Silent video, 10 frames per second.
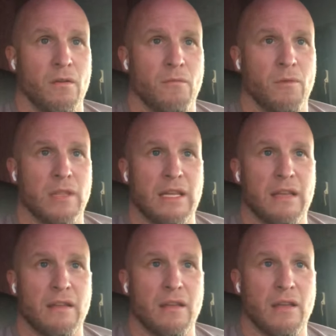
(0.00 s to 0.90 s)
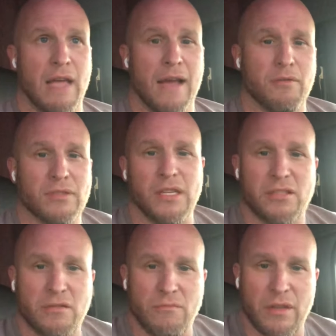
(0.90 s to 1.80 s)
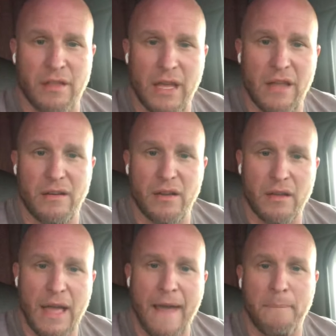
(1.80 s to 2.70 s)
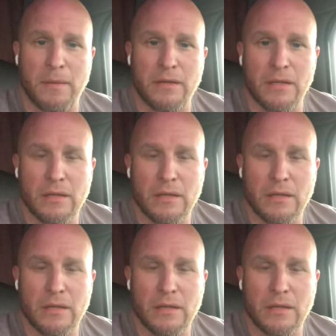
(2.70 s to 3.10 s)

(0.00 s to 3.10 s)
when the acquisition with Aetna happened,